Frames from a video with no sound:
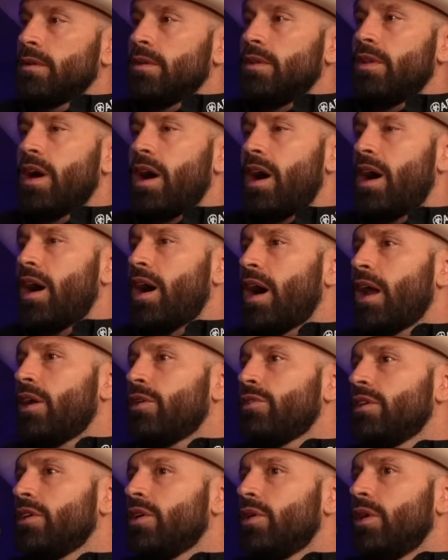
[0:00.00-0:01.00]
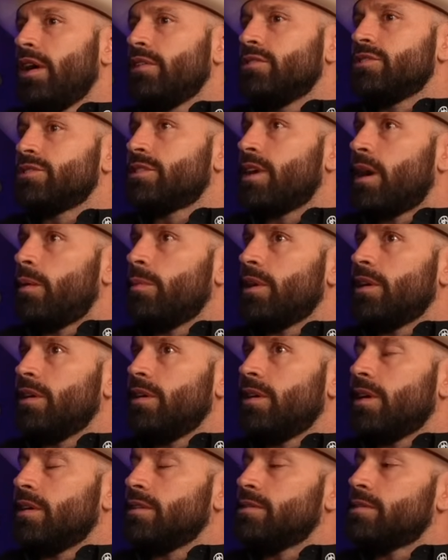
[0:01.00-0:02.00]
Nah, I don't think I'll ever stop making
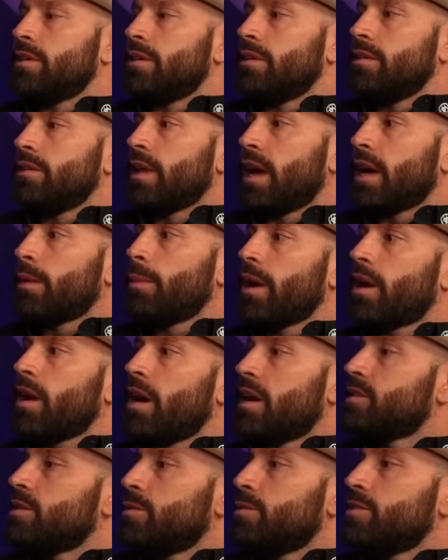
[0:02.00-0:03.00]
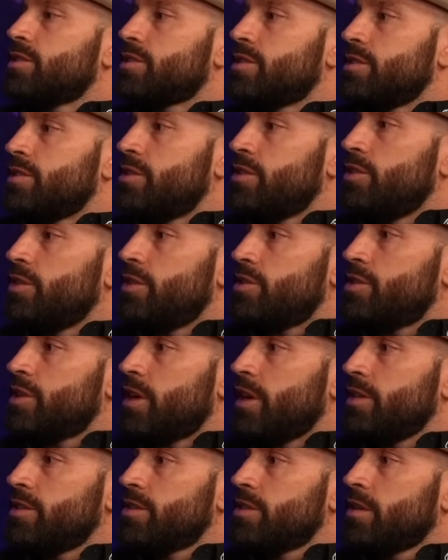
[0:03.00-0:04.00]
content. Like my content will just continue to
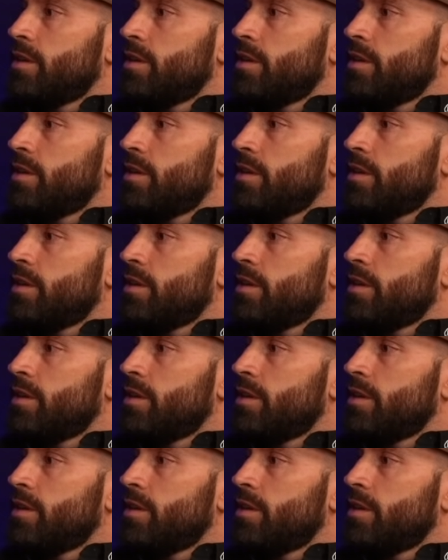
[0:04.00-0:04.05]
change.